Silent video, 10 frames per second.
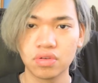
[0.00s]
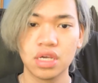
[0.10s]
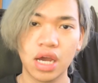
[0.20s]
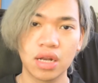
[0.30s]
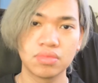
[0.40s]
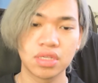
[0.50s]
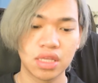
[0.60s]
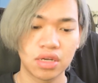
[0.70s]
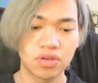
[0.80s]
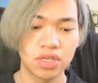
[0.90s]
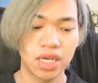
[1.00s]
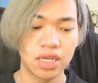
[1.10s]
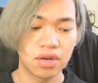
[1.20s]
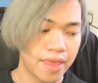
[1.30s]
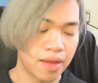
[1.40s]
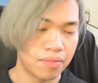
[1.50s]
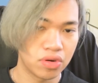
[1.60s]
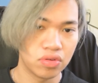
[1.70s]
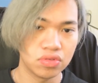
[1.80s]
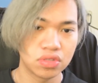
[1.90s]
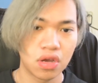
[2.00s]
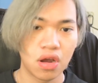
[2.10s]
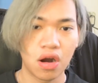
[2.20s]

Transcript: the items that they create and produce